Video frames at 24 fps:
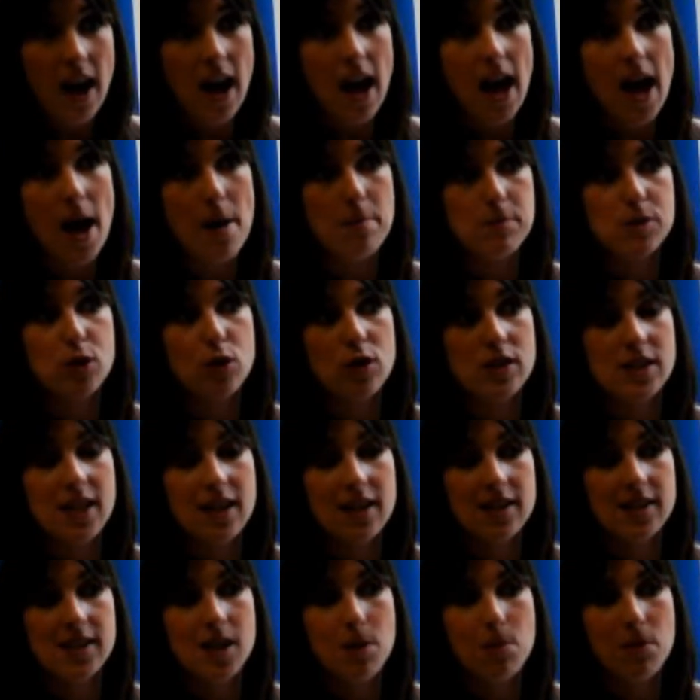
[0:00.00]
So the
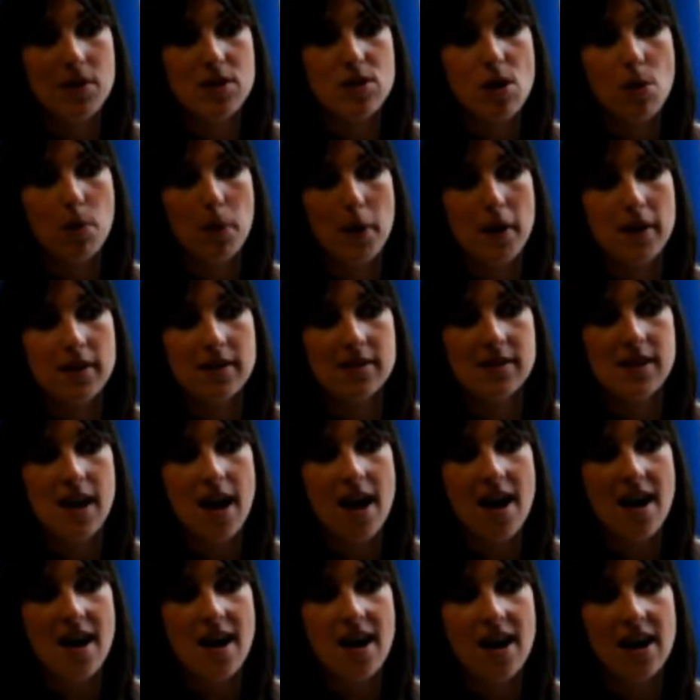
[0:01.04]
sales team in Dublin
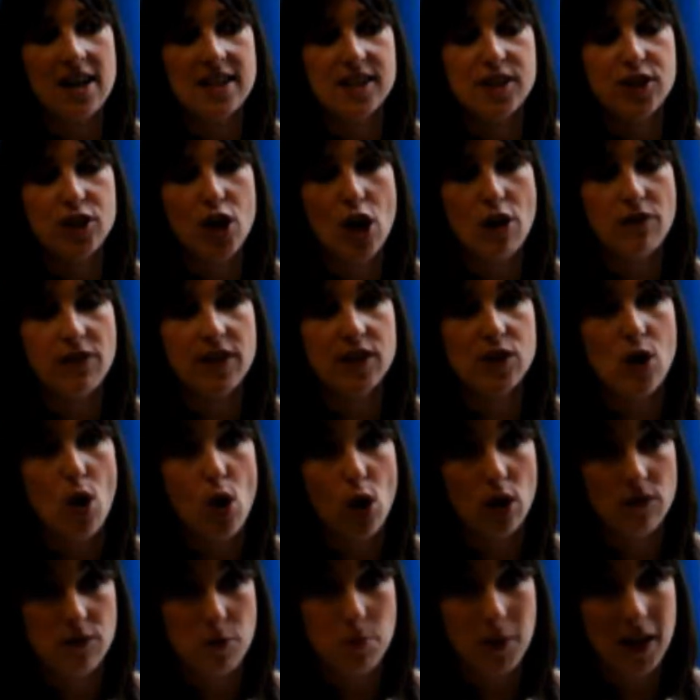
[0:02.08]
service
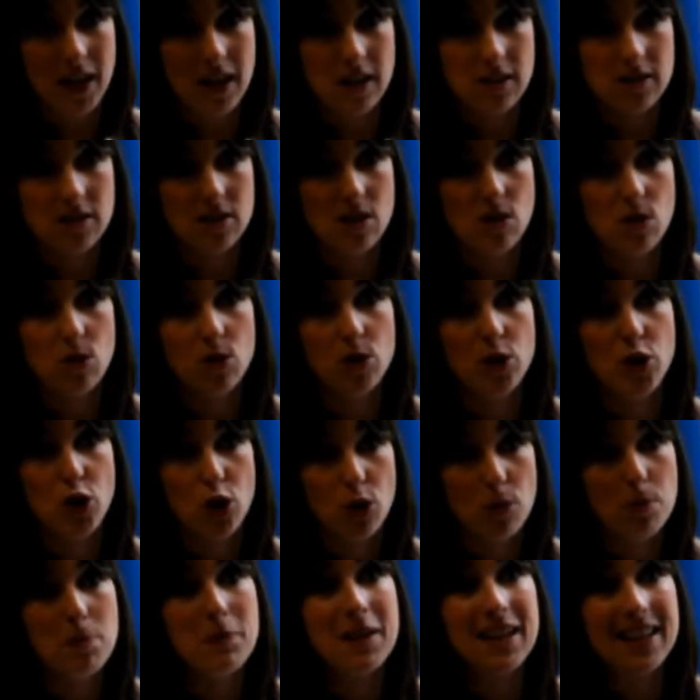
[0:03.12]
all of EMEA, so
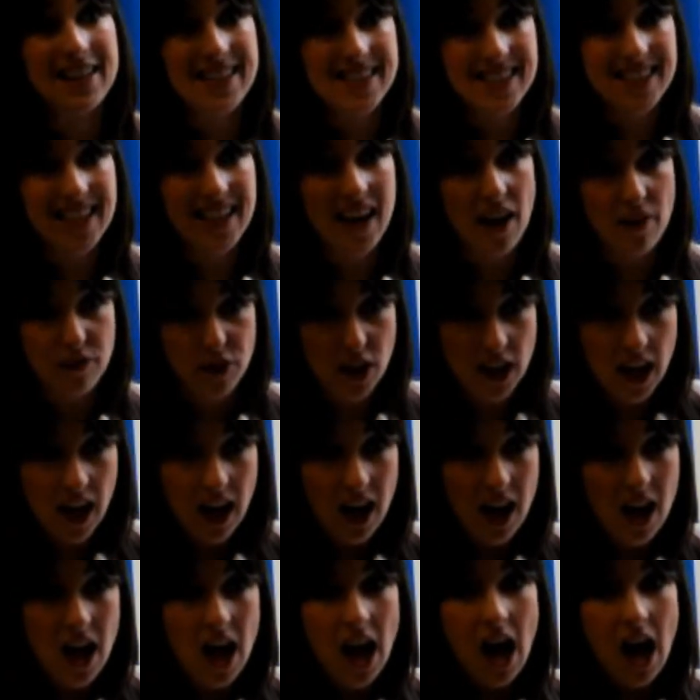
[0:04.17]
Europe, Middle East and Africa.